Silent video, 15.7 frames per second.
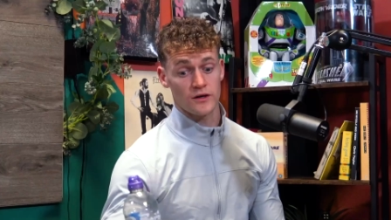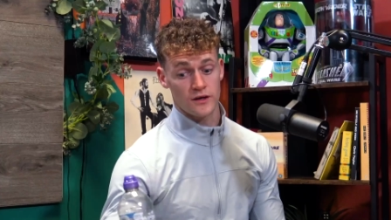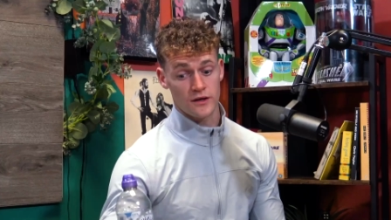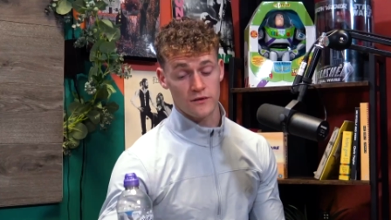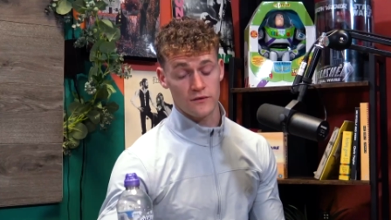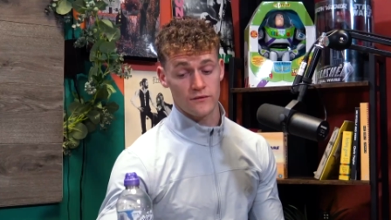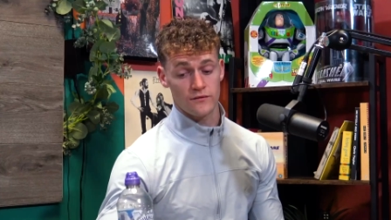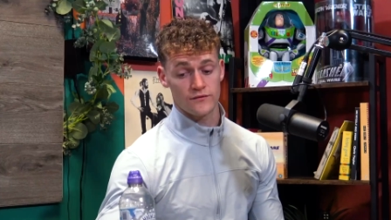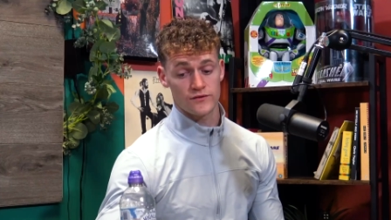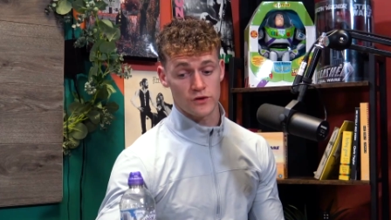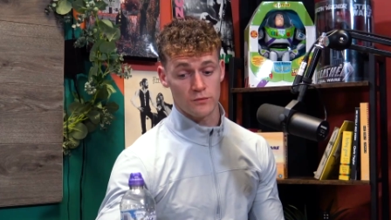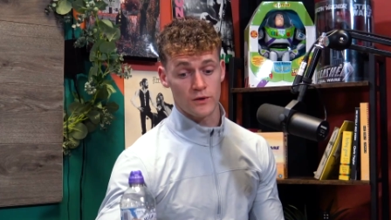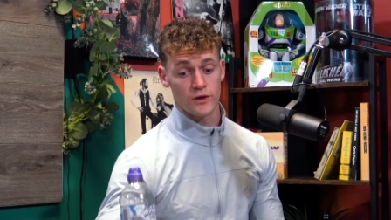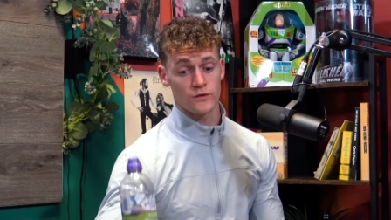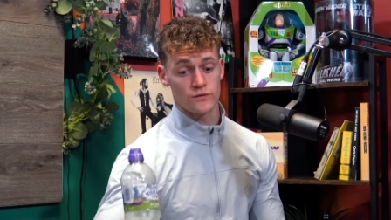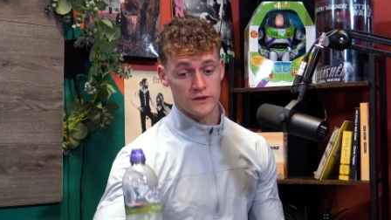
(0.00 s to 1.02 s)
to
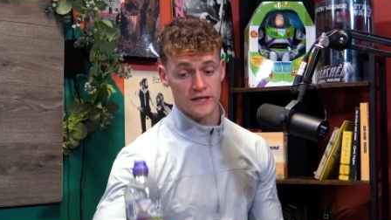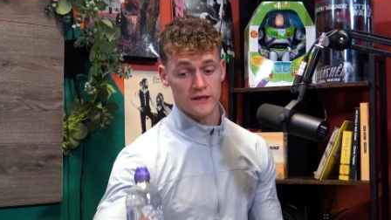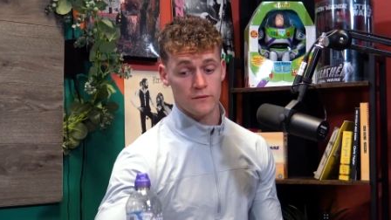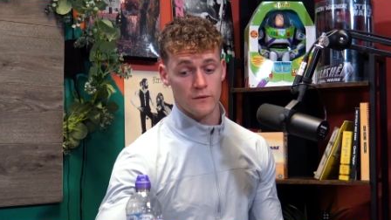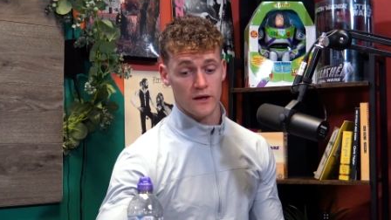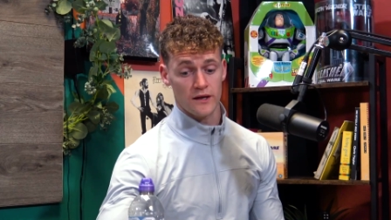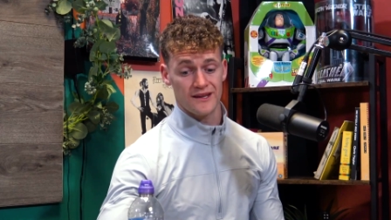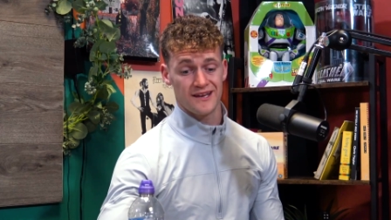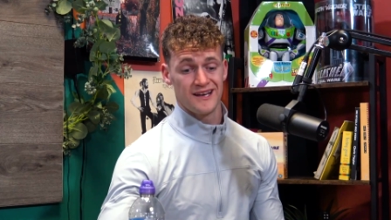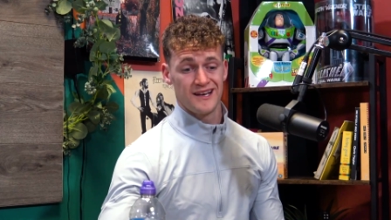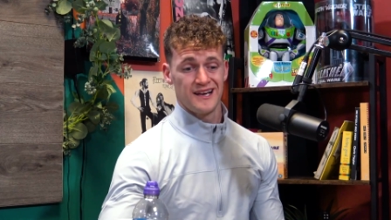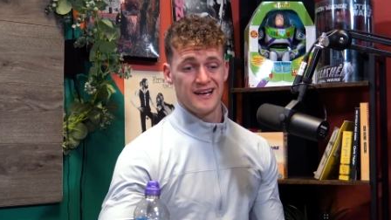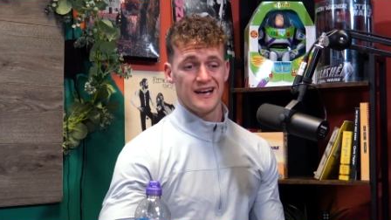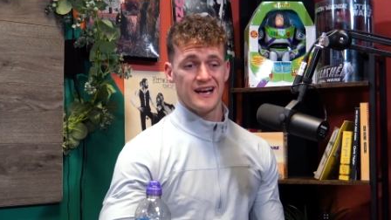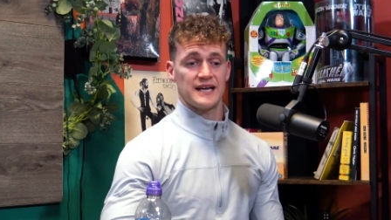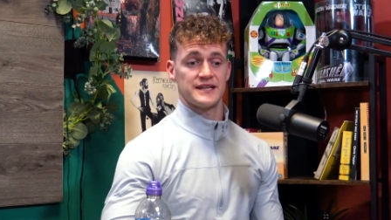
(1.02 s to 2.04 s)
someone who did one
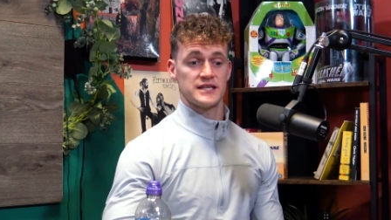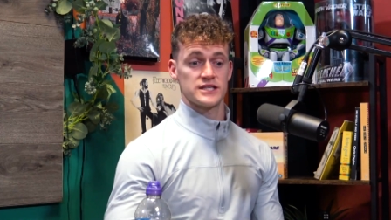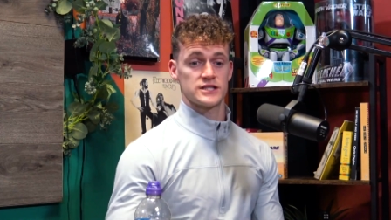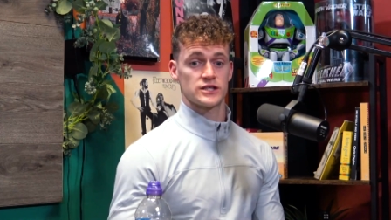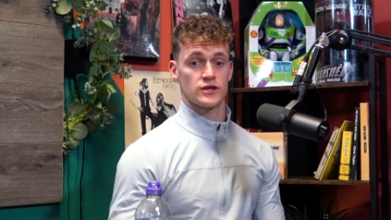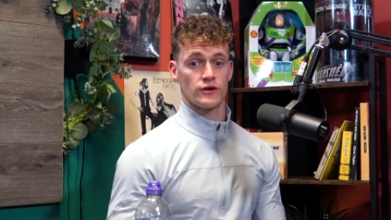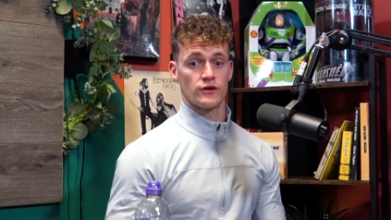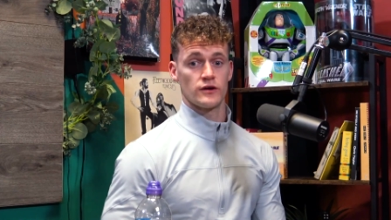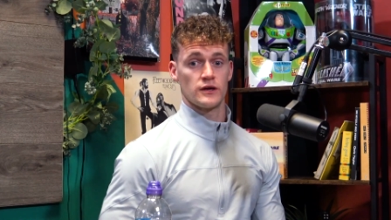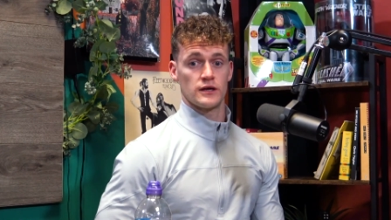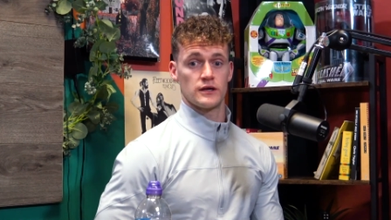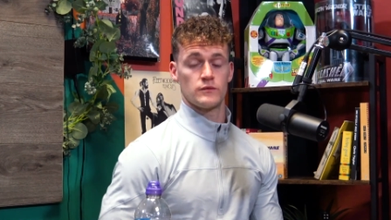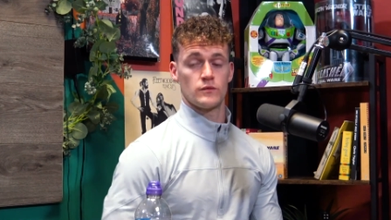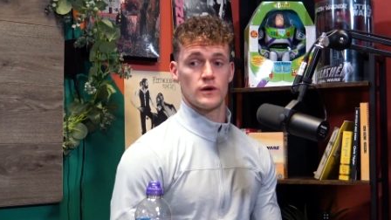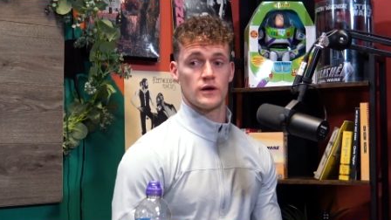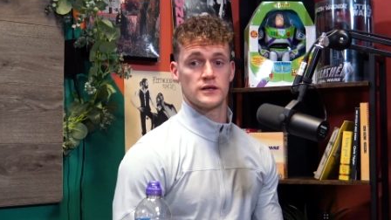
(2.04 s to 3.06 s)
and this girl
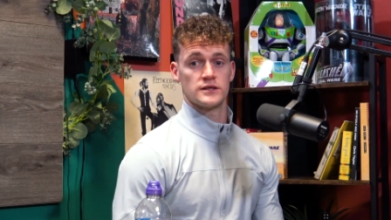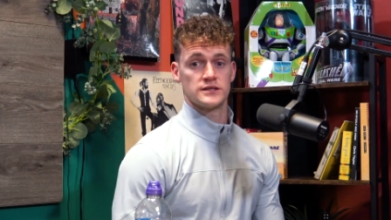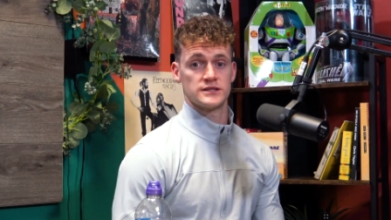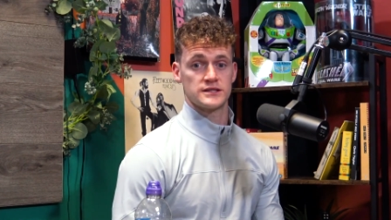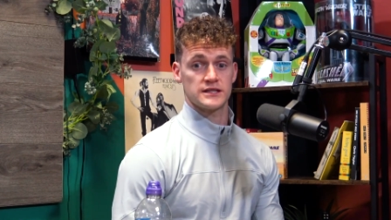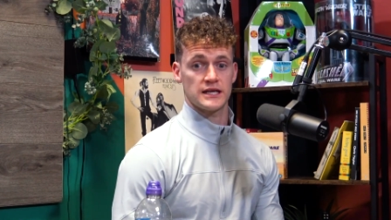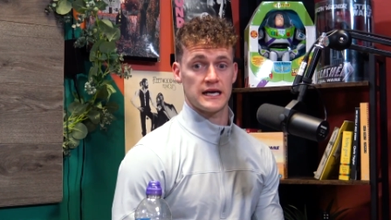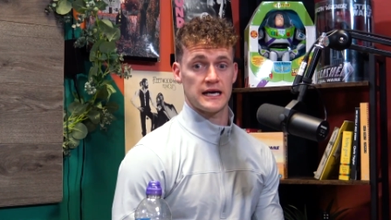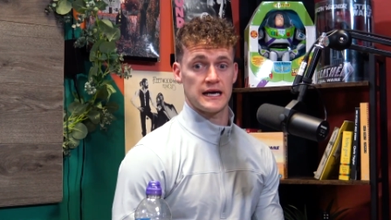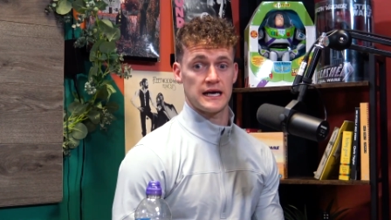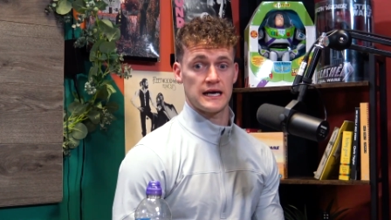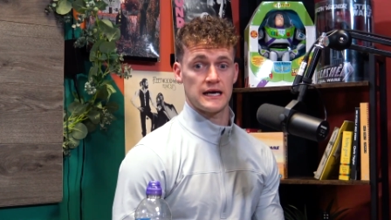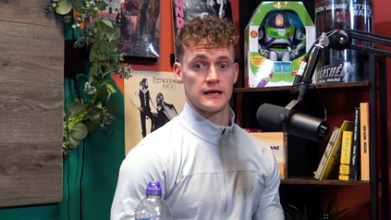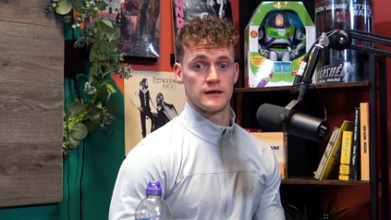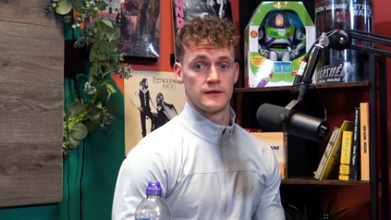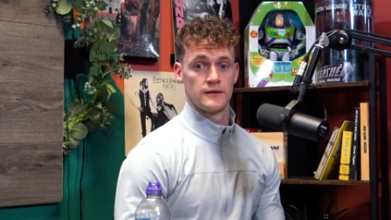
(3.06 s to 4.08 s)
was, uh,